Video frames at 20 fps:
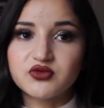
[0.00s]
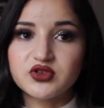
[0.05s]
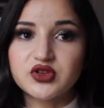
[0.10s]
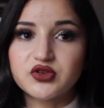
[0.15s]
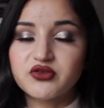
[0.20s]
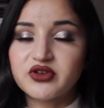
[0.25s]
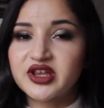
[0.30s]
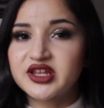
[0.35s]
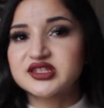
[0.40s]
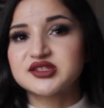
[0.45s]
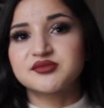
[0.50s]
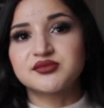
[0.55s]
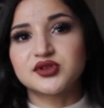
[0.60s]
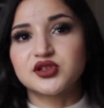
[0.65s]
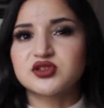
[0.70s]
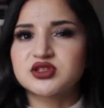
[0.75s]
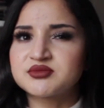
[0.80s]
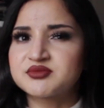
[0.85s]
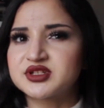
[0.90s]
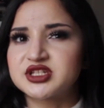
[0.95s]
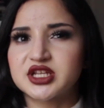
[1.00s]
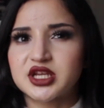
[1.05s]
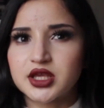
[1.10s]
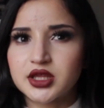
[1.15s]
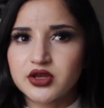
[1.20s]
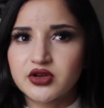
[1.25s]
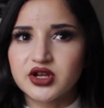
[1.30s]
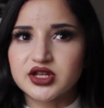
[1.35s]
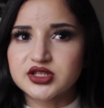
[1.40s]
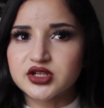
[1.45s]
With greens and blues in
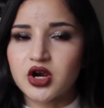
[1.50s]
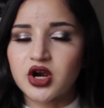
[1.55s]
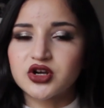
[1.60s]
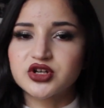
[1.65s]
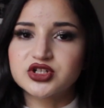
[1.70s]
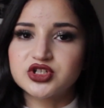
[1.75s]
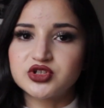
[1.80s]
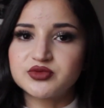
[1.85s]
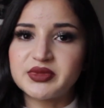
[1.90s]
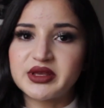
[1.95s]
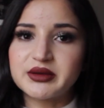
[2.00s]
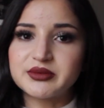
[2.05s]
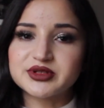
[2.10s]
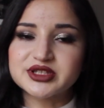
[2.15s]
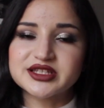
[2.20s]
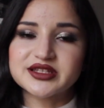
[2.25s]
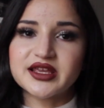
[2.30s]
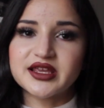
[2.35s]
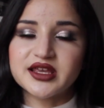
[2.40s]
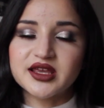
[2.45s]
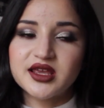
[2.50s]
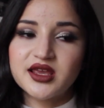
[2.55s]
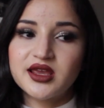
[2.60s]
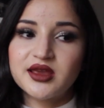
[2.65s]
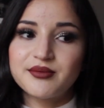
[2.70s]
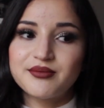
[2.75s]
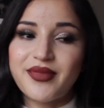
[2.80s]
particular, it's hard to be able to like